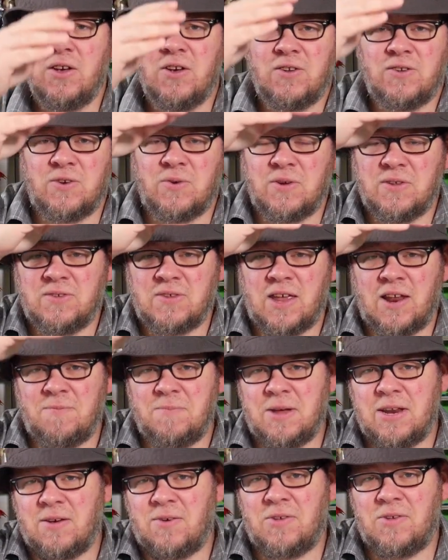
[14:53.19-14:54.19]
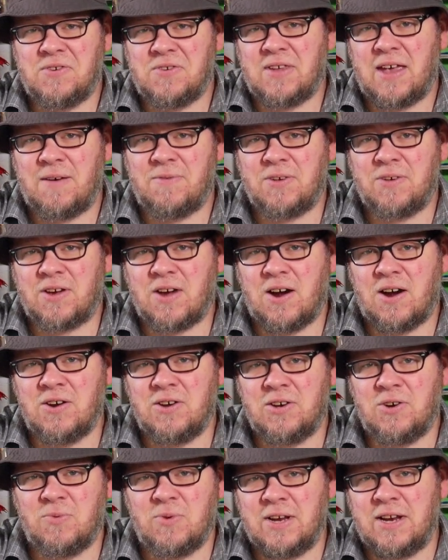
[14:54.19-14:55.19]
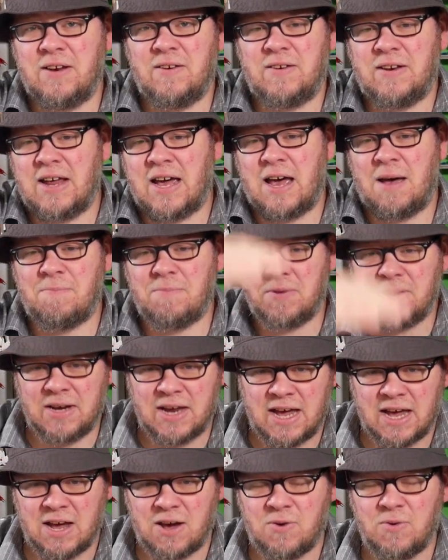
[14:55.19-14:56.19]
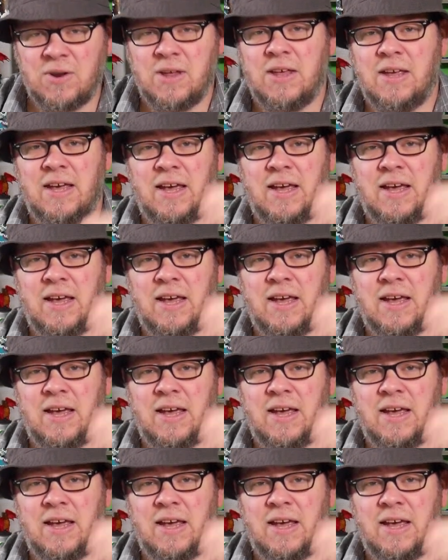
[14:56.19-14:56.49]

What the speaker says: So instead of being able to just have the card, read it top down,